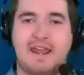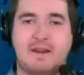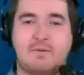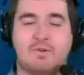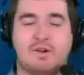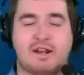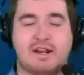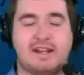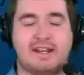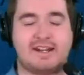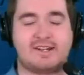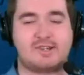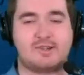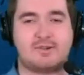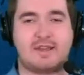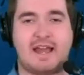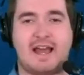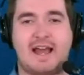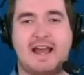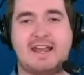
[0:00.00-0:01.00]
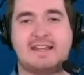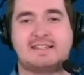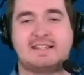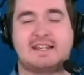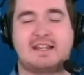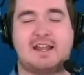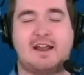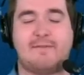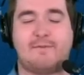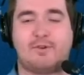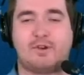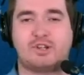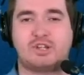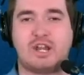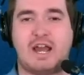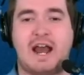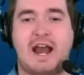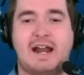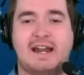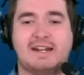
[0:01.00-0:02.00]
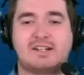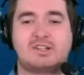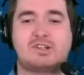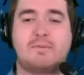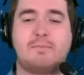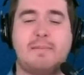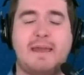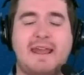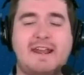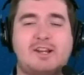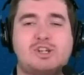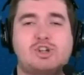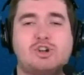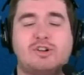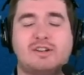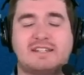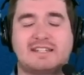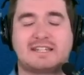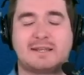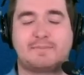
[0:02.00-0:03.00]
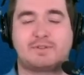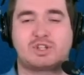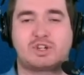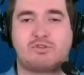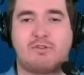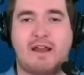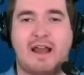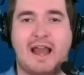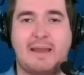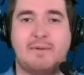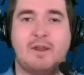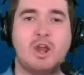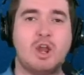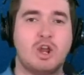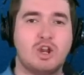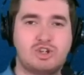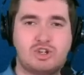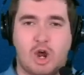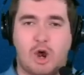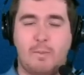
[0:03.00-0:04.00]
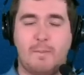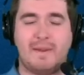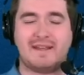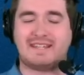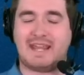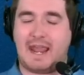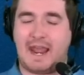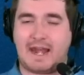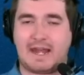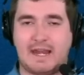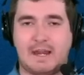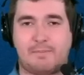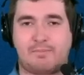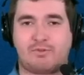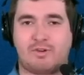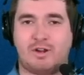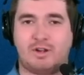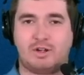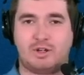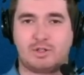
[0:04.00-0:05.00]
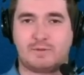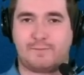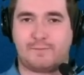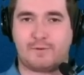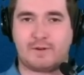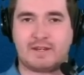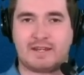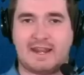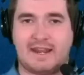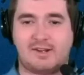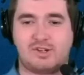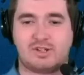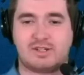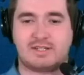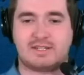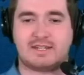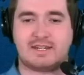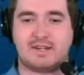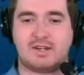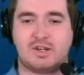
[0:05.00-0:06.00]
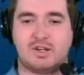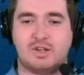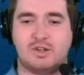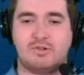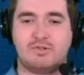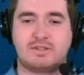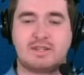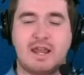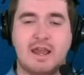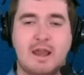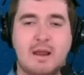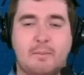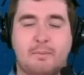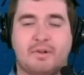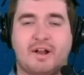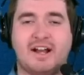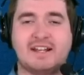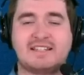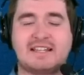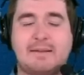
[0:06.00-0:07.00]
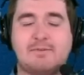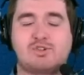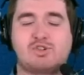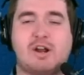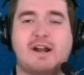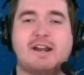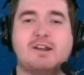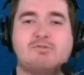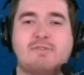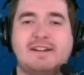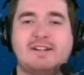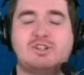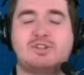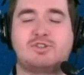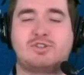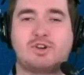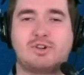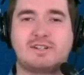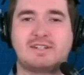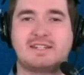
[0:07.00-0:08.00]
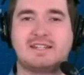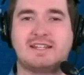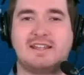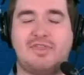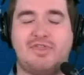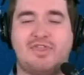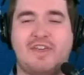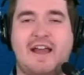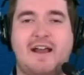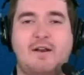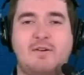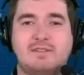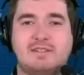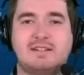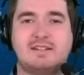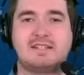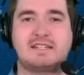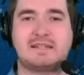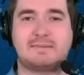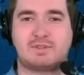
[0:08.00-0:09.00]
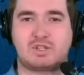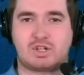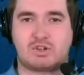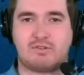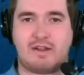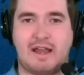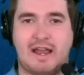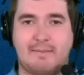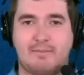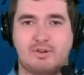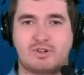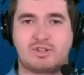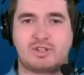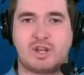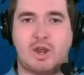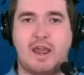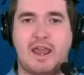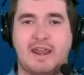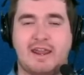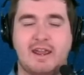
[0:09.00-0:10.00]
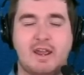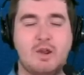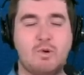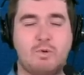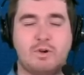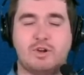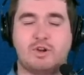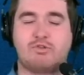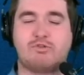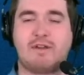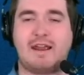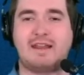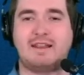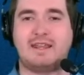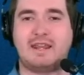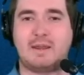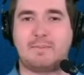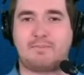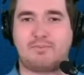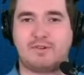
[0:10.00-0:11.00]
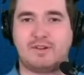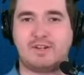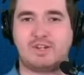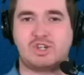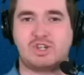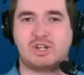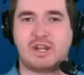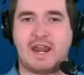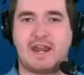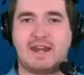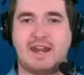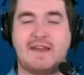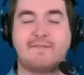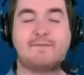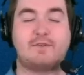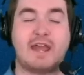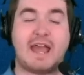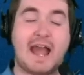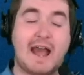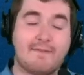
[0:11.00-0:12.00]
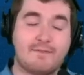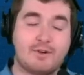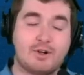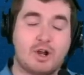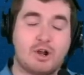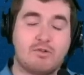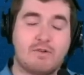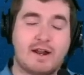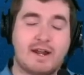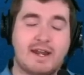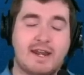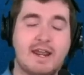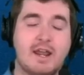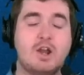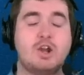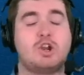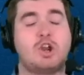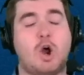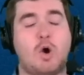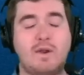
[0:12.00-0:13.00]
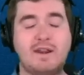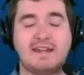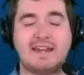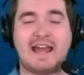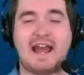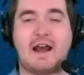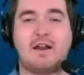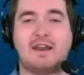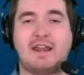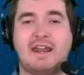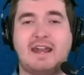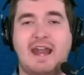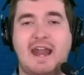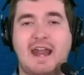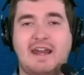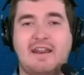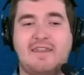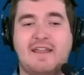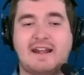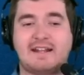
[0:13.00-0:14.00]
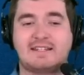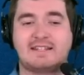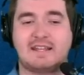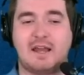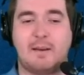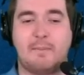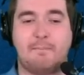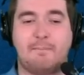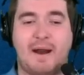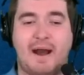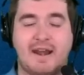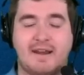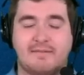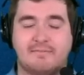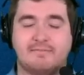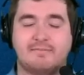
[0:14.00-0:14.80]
we're going to get you guys coverage on it. So make sure to subscribe. Don't miss any Broncos free agency news. Plus, I'm trying to reach 13,000 subscribers. So, hey, would greatly appreciate it if you haven't already, going down and hitting that sub button.